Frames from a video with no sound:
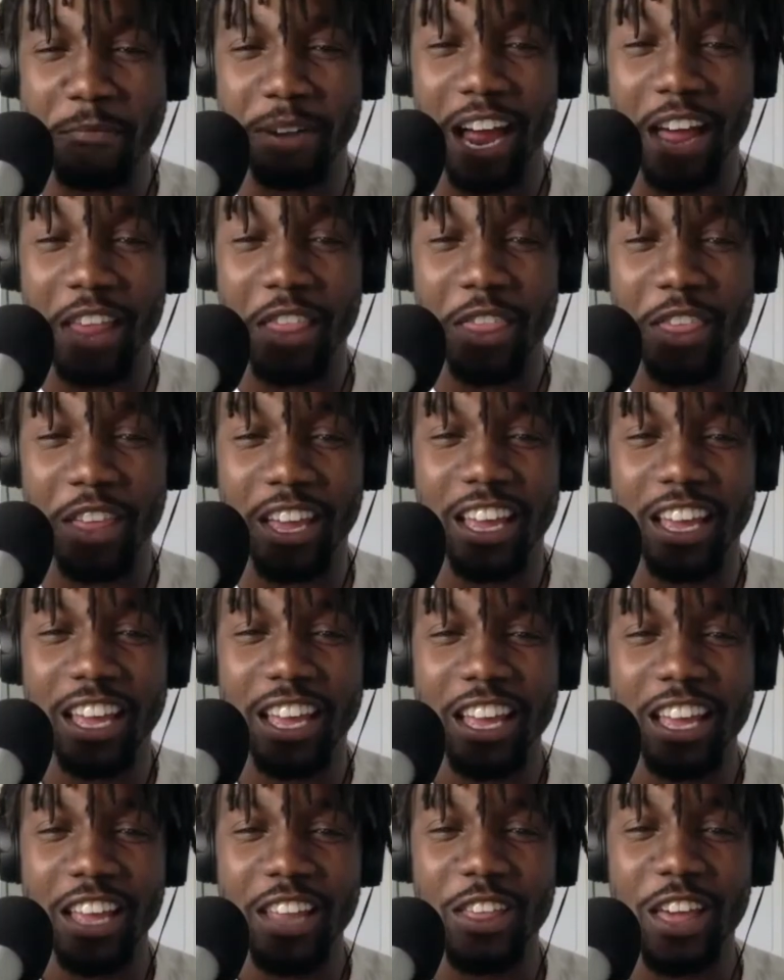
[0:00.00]
I think
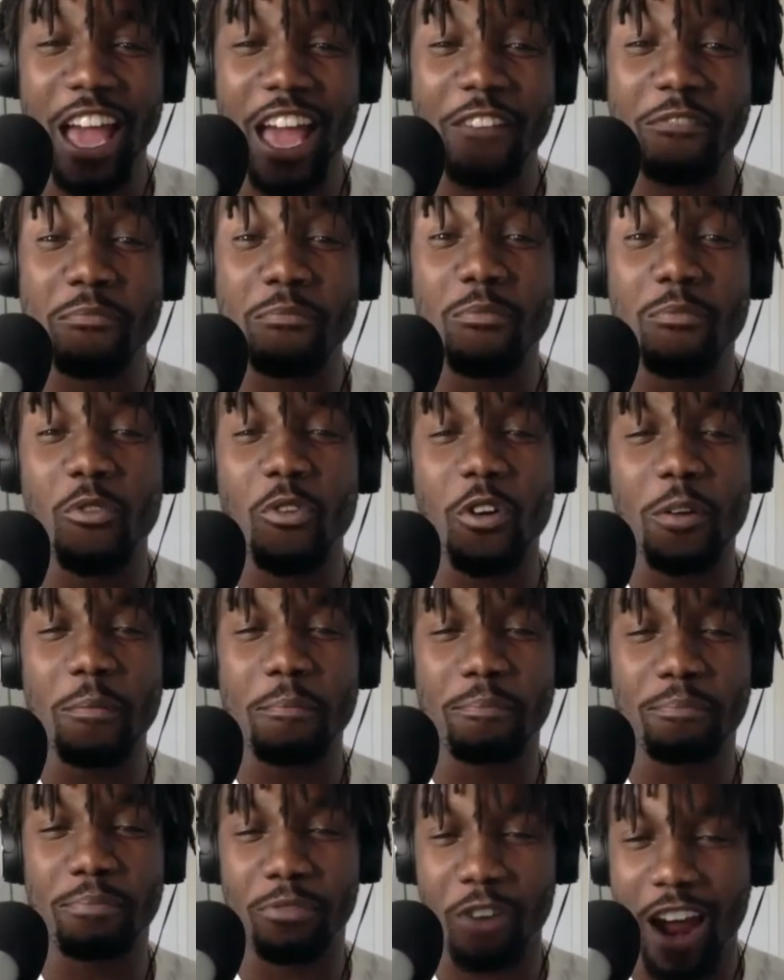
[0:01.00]
they have more
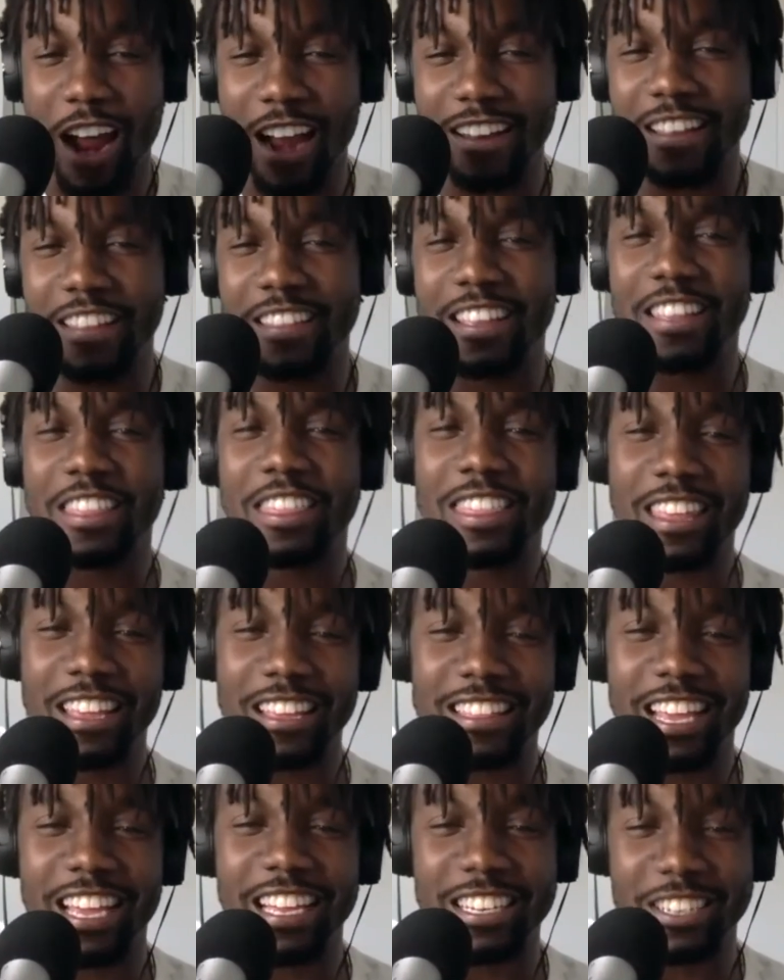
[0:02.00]
pride than they think
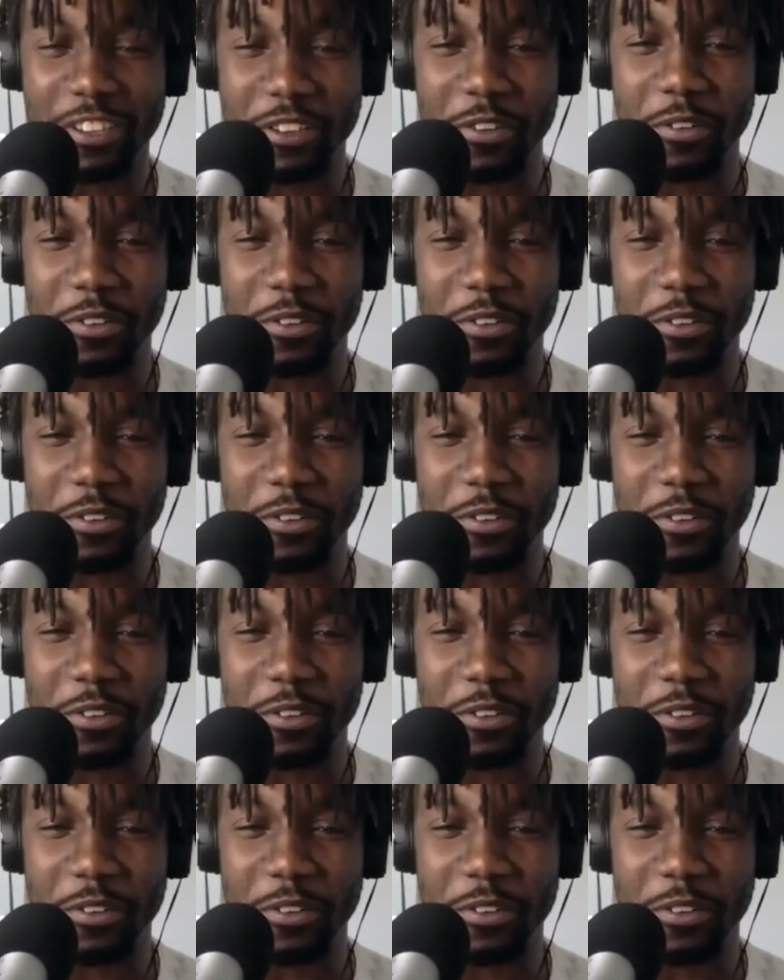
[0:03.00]
they do.